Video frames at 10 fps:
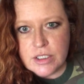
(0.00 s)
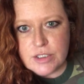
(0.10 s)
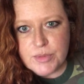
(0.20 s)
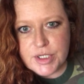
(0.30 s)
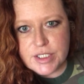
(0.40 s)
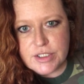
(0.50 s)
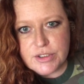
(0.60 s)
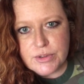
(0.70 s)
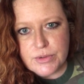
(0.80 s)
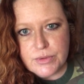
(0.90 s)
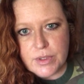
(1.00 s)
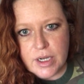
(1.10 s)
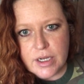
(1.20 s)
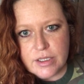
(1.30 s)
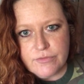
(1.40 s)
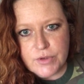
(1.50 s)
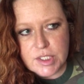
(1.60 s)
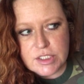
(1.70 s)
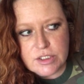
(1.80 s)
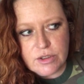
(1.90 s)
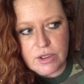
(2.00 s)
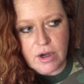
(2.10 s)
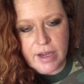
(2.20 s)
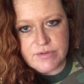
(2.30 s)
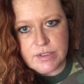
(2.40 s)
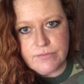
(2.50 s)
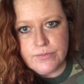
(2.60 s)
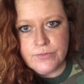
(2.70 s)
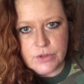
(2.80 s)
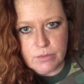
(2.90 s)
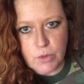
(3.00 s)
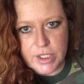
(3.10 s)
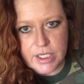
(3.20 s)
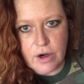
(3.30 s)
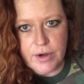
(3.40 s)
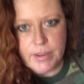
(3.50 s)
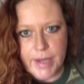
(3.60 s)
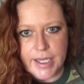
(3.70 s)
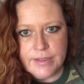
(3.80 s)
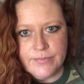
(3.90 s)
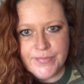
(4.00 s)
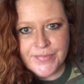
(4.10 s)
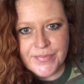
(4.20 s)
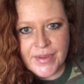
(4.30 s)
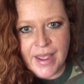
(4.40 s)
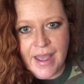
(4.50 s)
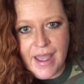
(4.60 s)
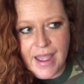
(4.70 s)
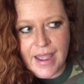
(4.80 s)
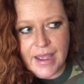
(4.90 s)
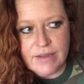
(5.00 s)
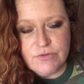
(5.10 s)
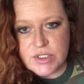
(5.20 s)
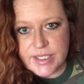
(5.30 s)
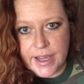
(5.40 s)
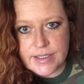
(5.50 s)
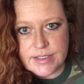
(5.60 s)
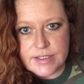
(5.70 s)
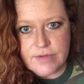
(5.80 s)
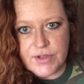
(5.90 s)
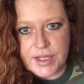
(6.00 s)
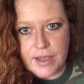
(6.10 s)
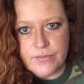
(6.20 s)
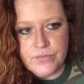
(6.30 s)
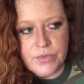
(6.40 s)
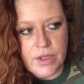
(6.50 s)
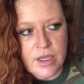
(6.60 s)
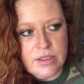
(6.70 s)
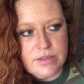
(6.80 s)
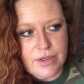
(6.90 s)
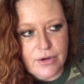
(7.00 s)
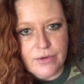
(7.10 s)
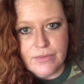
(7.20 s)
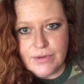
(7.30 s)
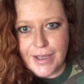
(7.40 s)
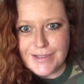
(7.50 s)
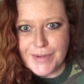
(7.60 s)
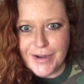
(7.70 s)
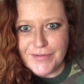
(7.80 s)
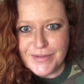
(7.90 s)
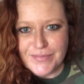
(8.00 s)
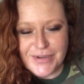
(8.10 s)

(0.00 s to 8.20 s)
to put into uh, the fridge so that I'll have some for the morning already made and for snacks and stuff like that. So that's my oven.